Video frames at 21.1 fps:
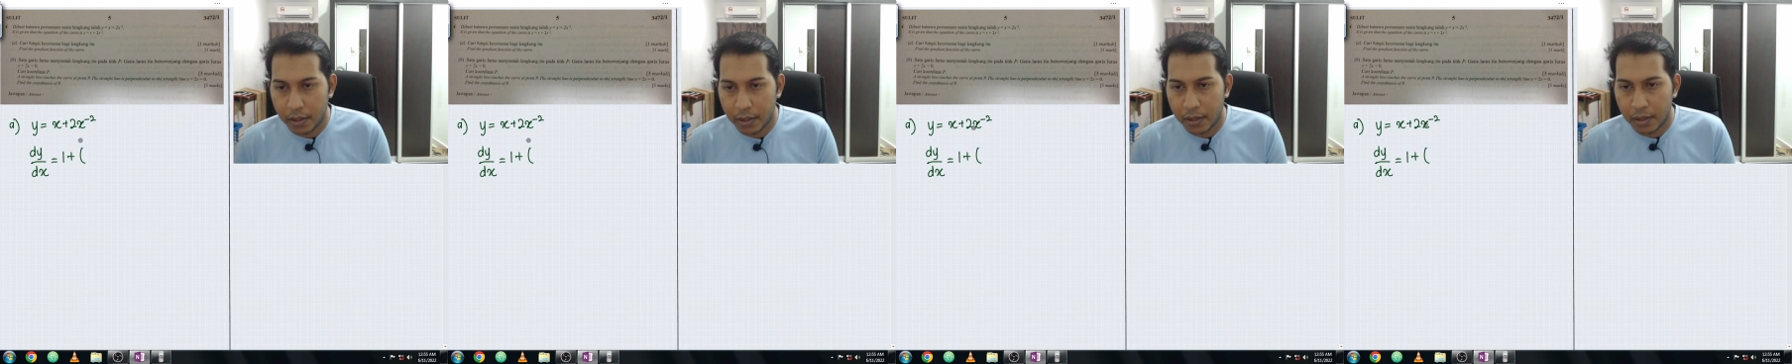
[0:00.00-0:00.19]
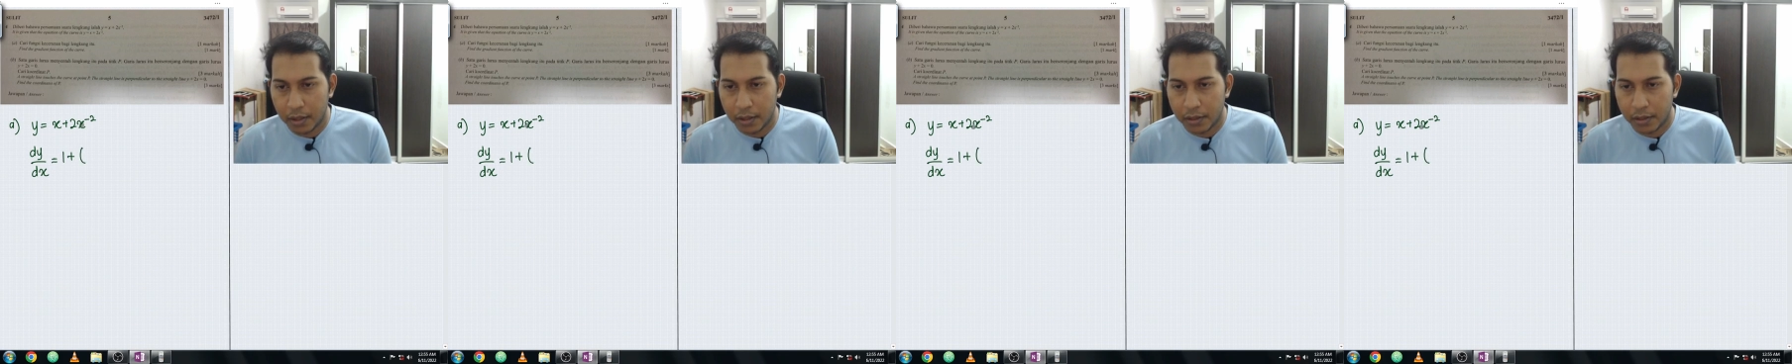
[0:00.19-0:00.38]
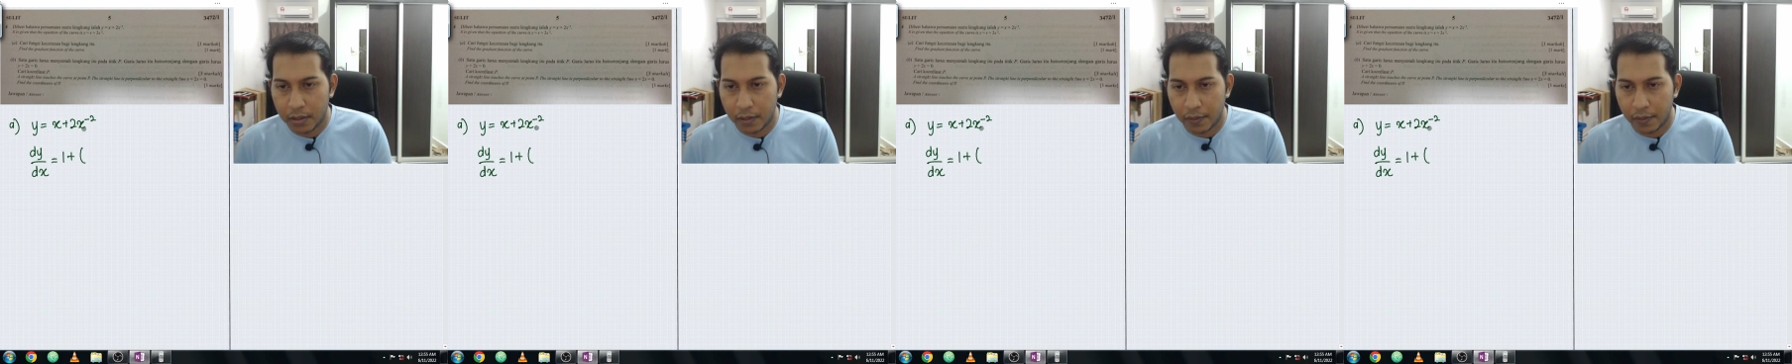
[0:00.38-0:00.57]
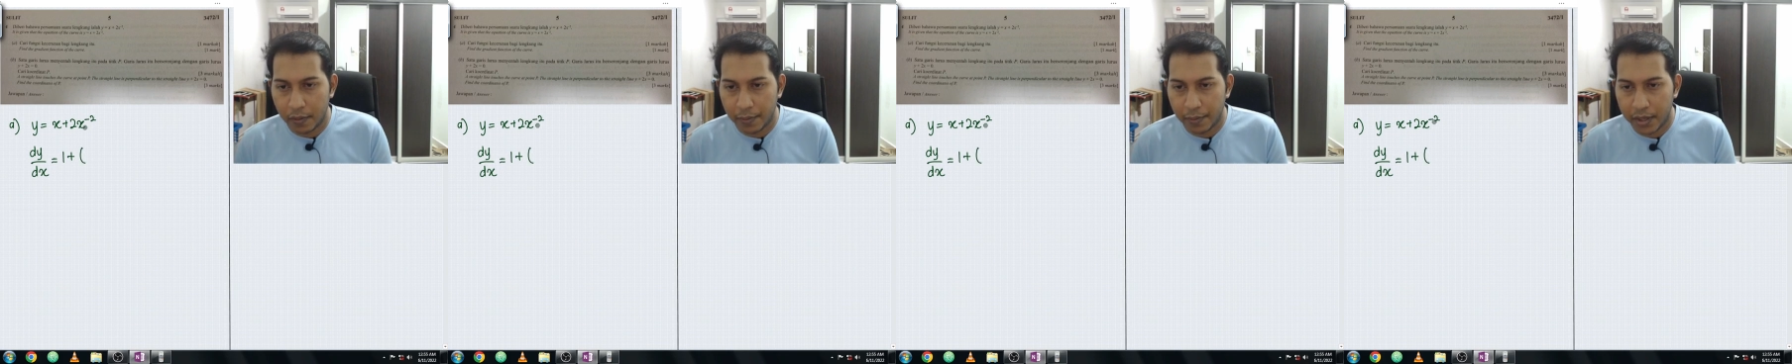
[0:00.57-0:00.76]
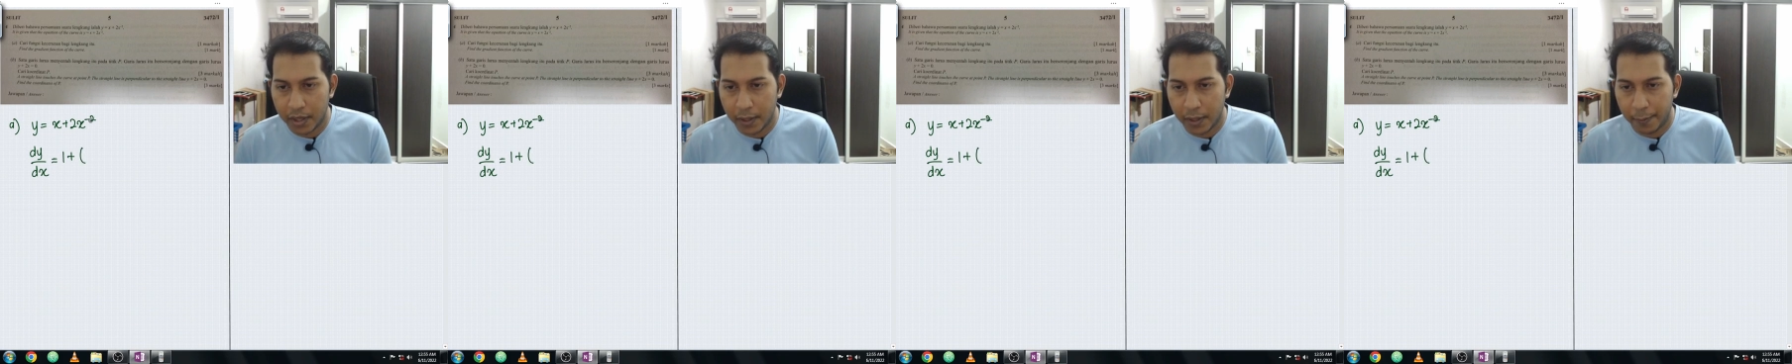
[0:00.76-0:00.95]
so
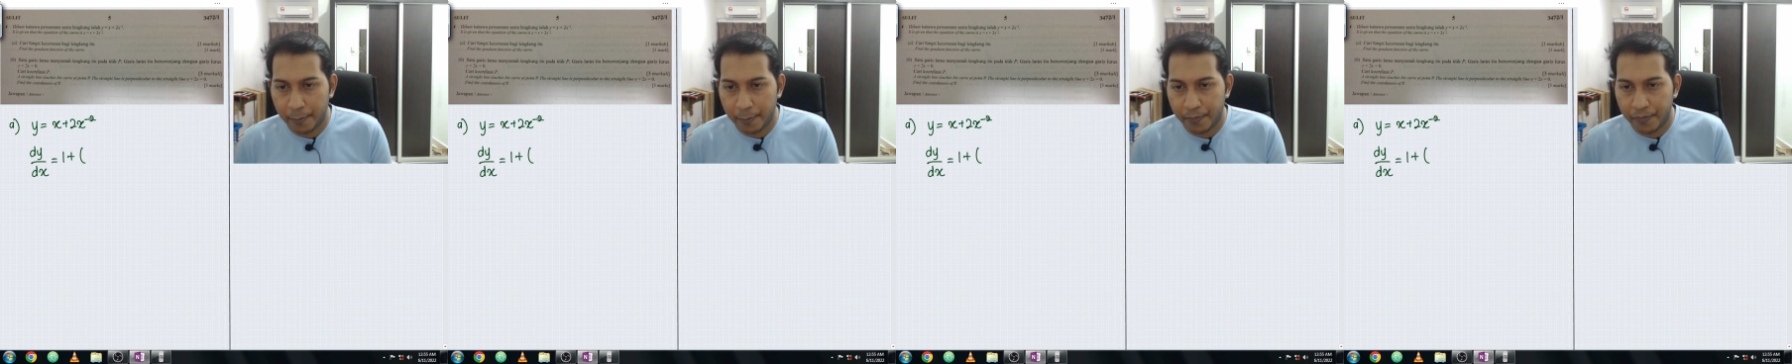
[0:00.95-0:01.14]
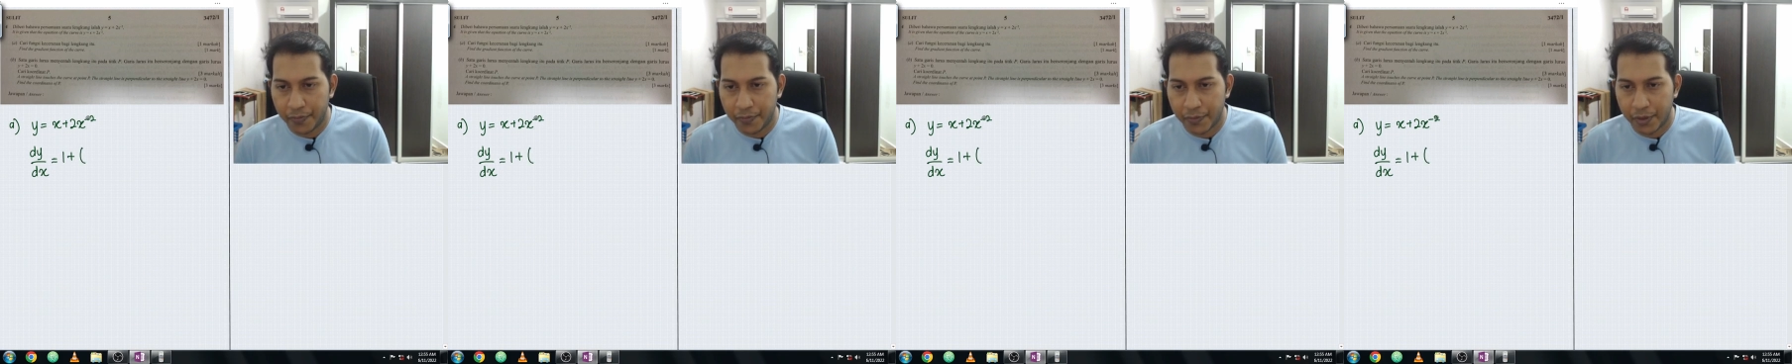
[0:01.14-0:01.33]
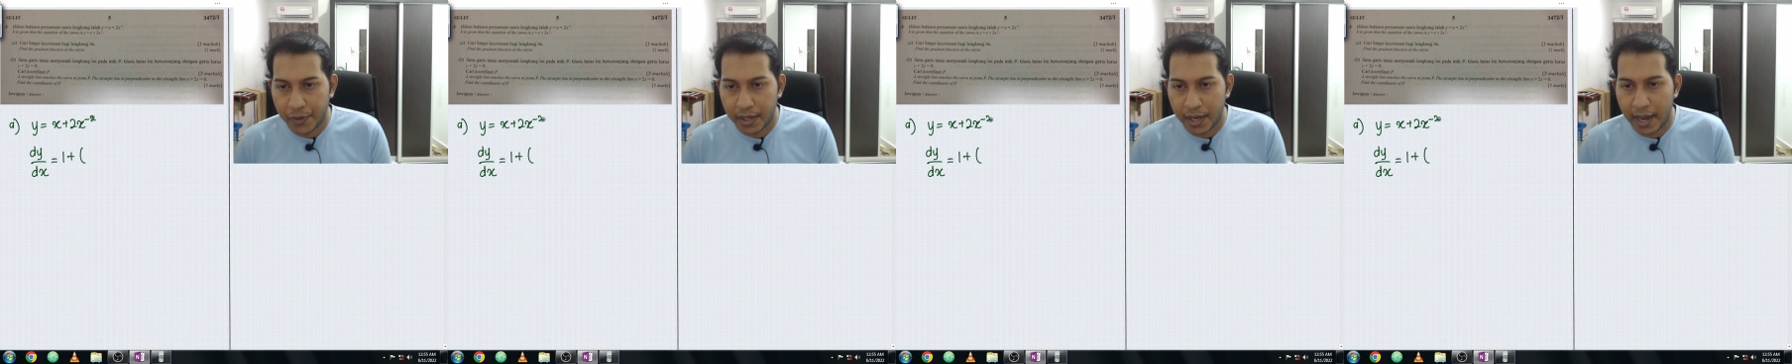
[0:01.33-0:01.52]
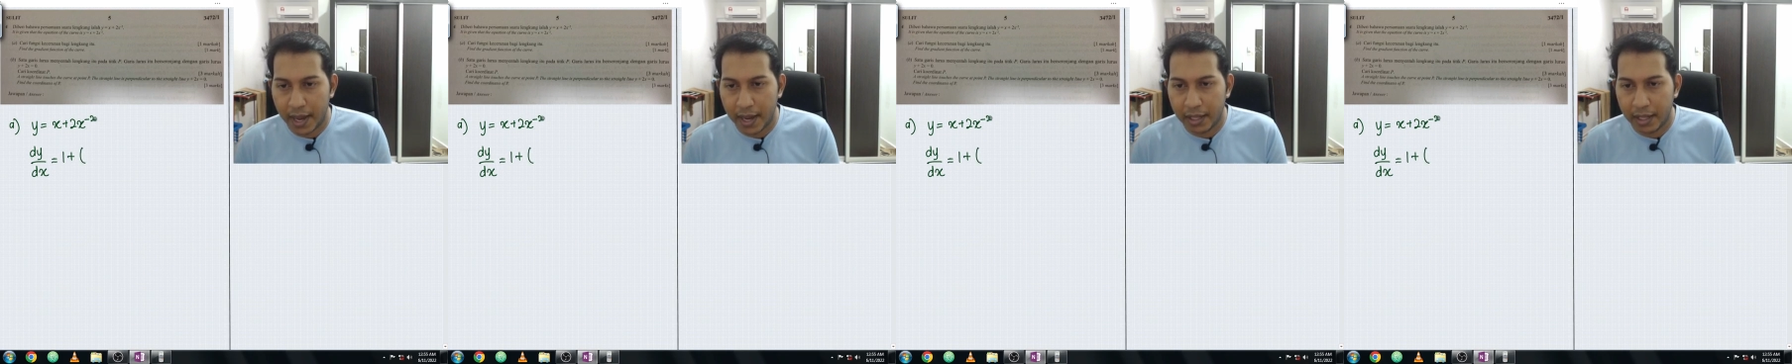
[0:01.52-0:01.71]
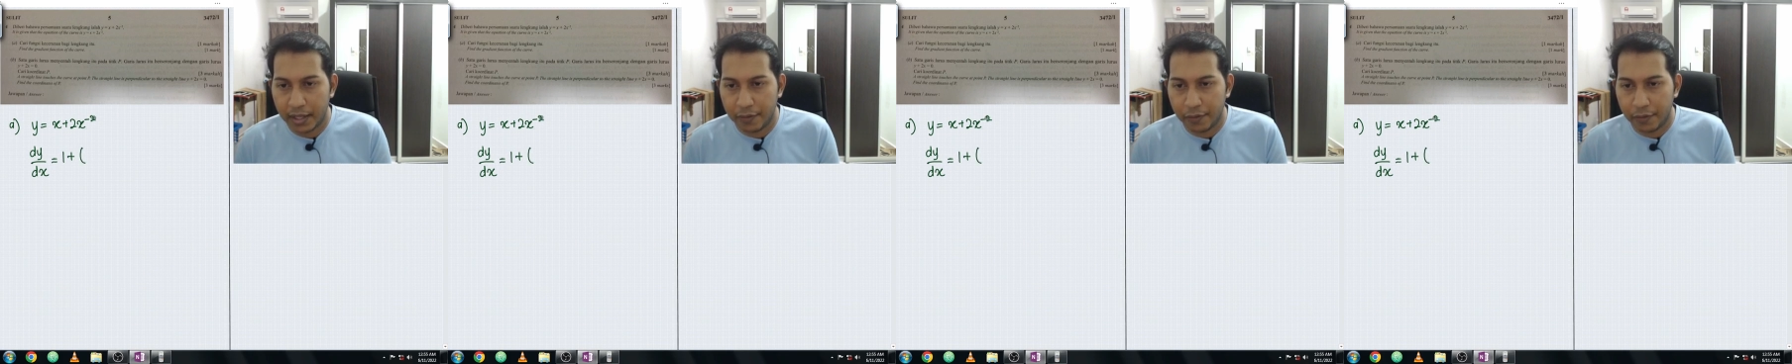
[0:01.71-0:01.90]
from here, so the
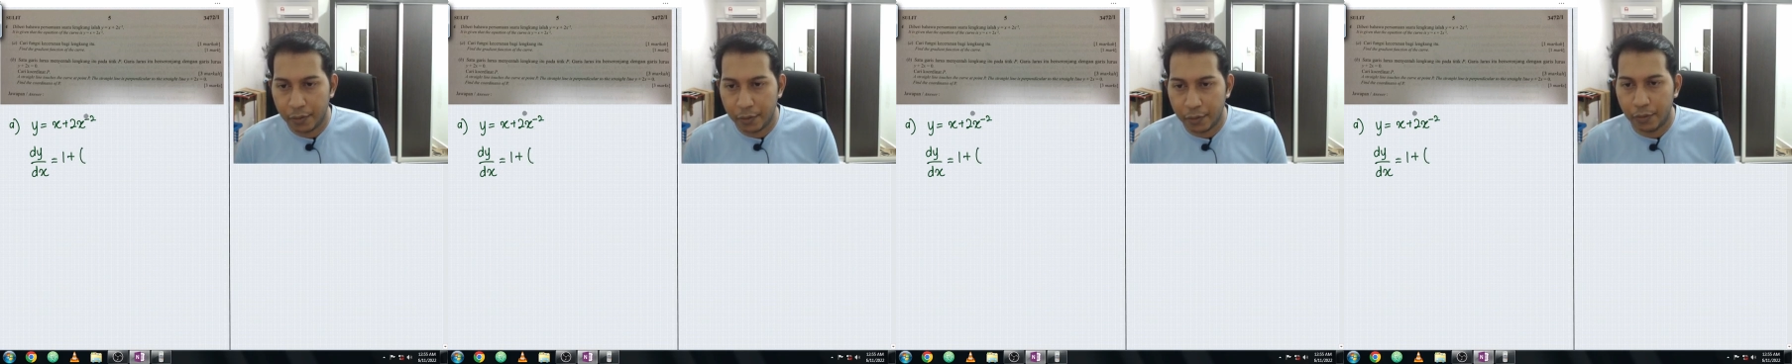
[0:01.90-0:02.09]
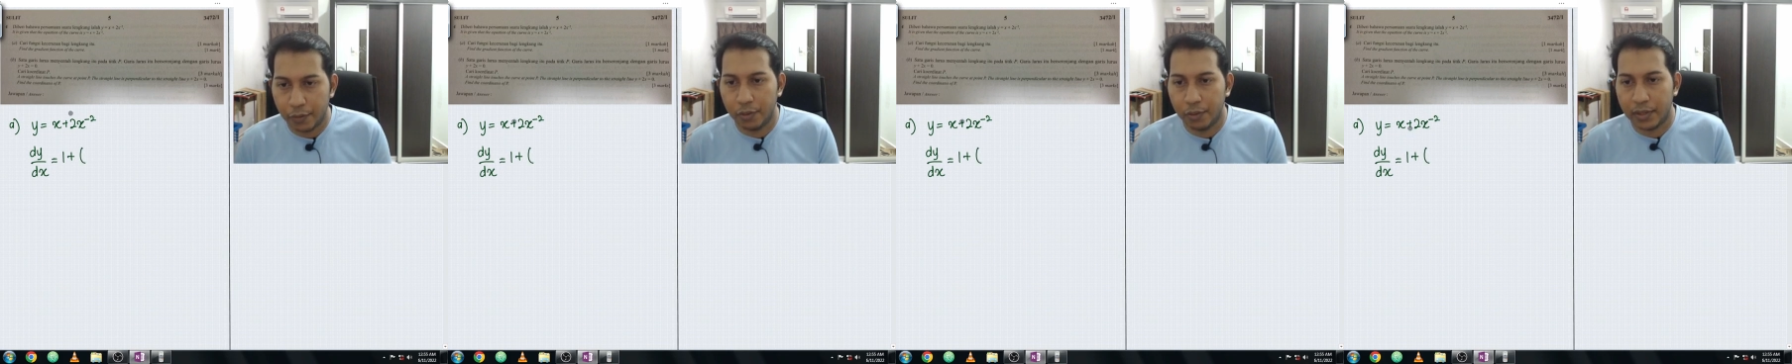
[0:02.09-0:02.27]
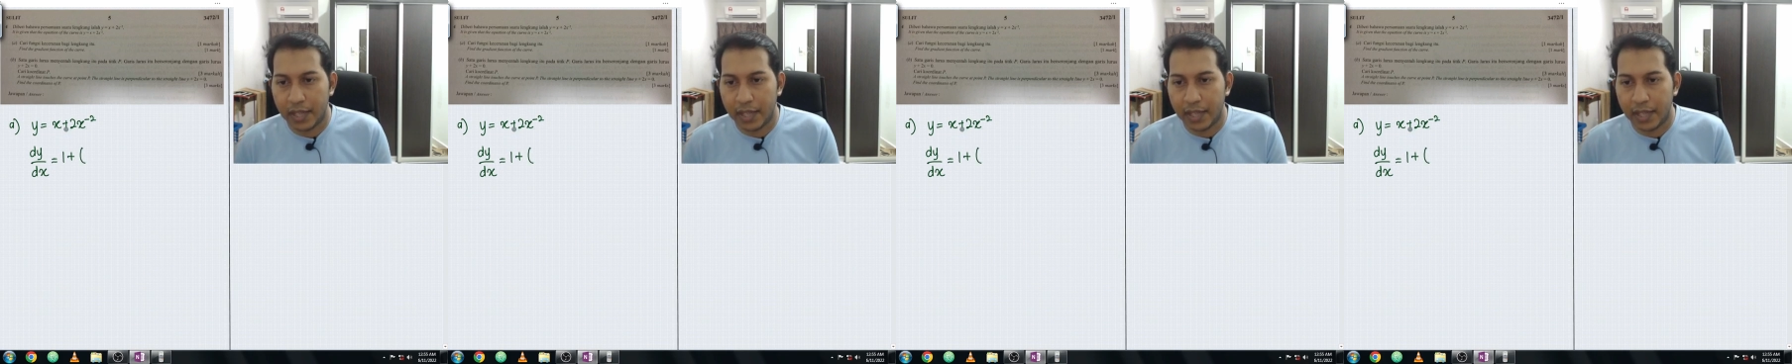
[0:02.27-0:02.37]
-2